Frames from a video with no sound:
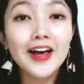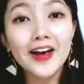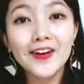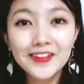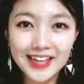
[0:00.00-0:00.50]

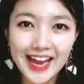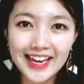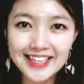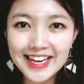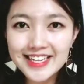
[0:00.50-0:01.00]

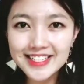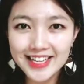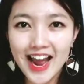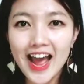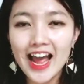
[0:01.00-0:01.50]
Okay, this
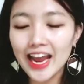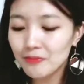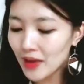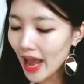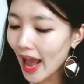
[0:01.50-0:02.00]
time
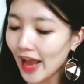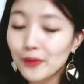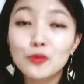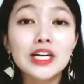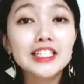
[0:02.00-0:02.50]
I
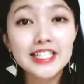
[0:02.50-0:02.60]
want